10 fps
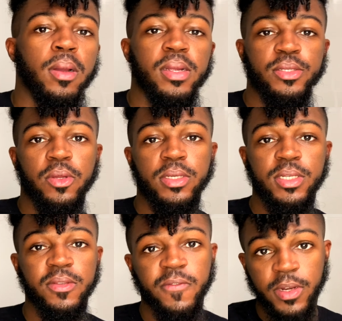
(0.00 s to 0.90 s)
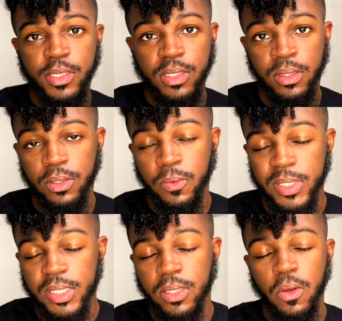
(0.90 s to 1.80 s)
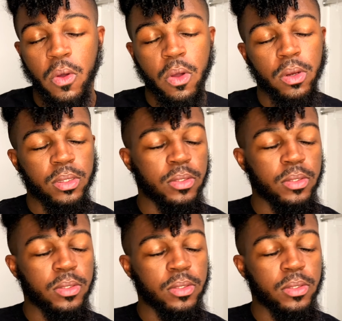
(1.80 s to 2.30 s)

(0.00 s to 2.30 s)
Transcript: Alright, so I just finished untwisting all the